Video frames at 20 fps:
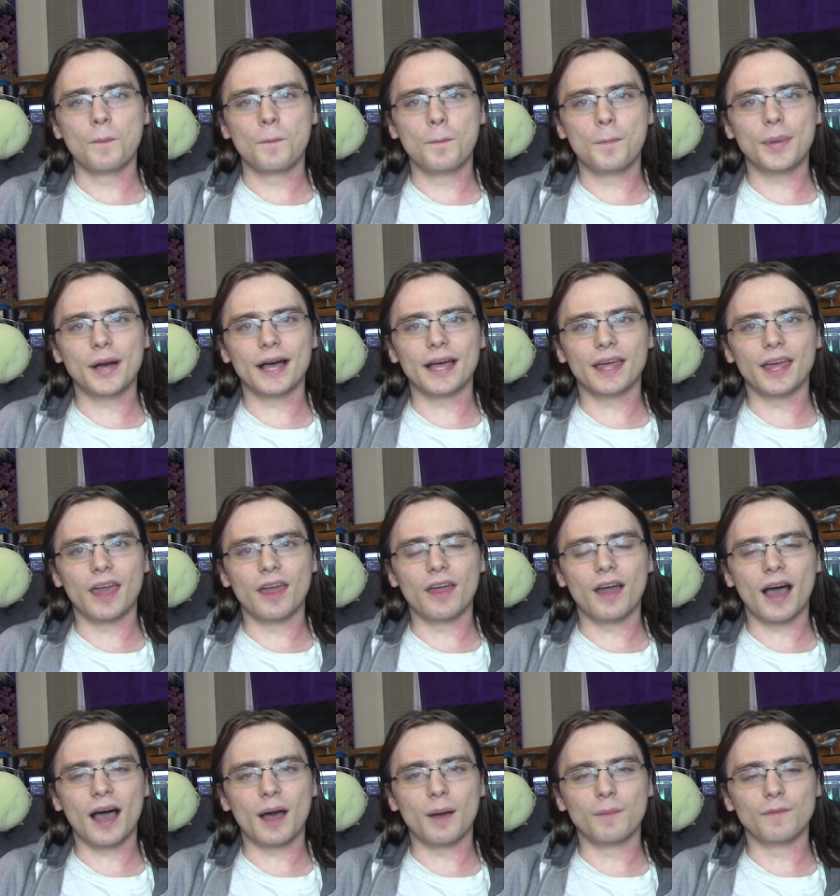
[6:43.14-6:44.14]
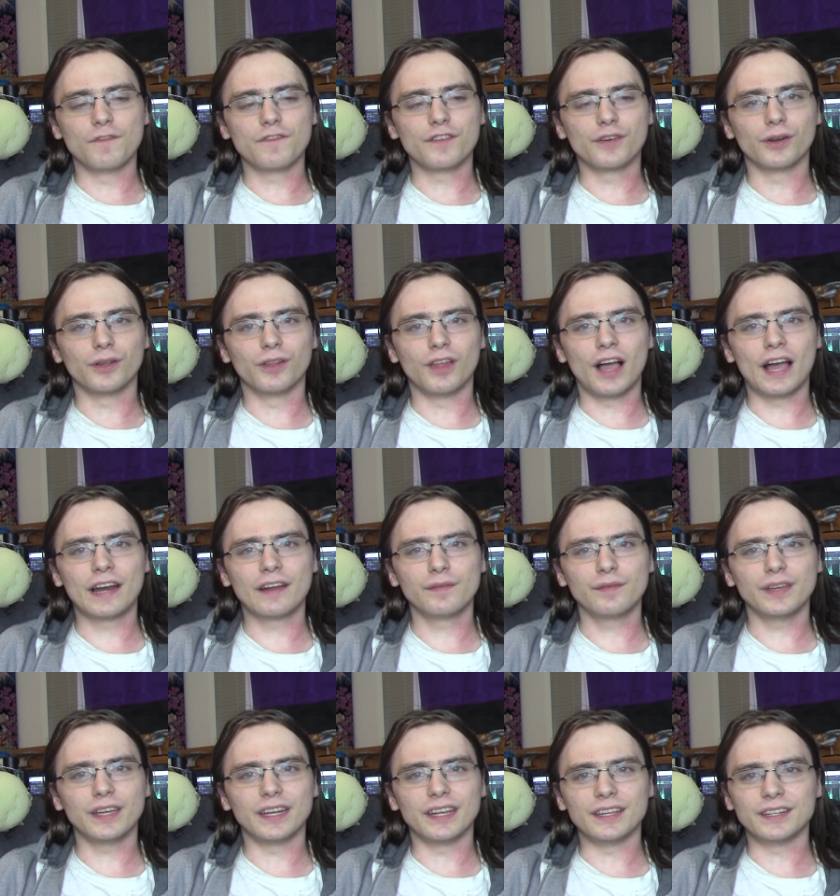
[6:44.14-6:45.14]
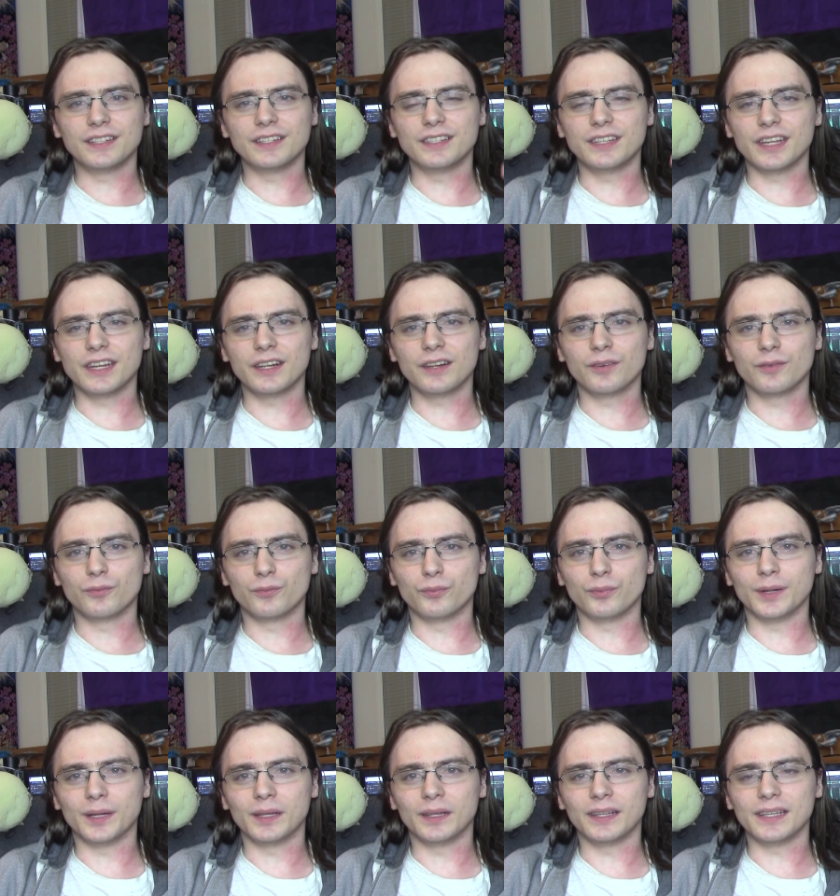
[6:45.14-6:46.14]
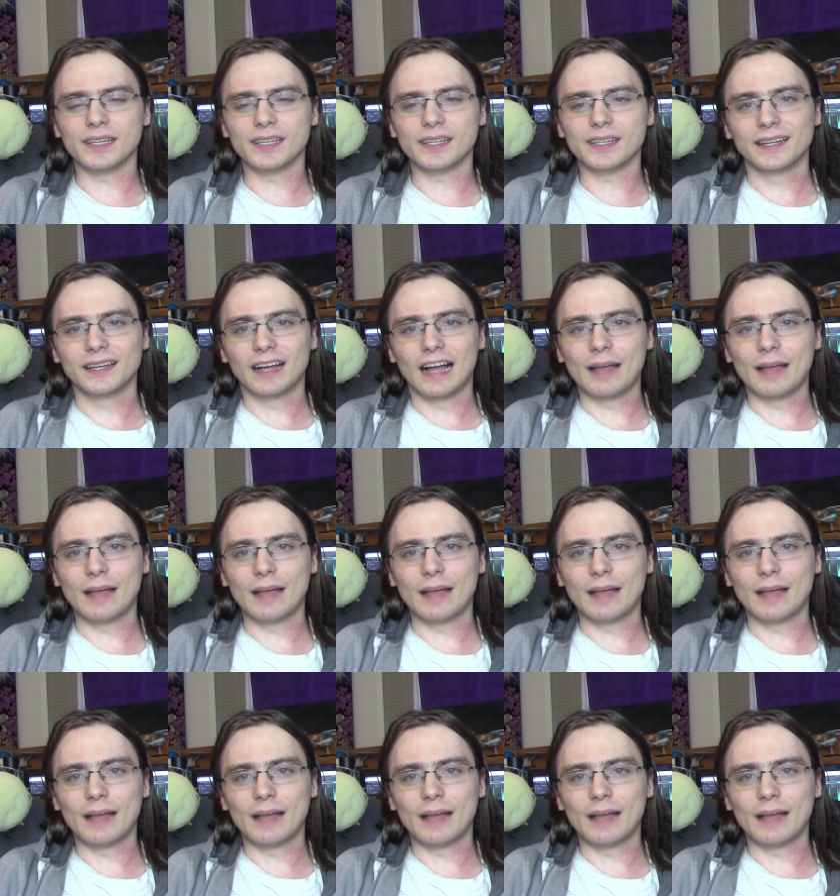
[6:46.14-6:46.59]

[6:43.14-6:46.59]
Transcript: but for a lot of it, it didn't really...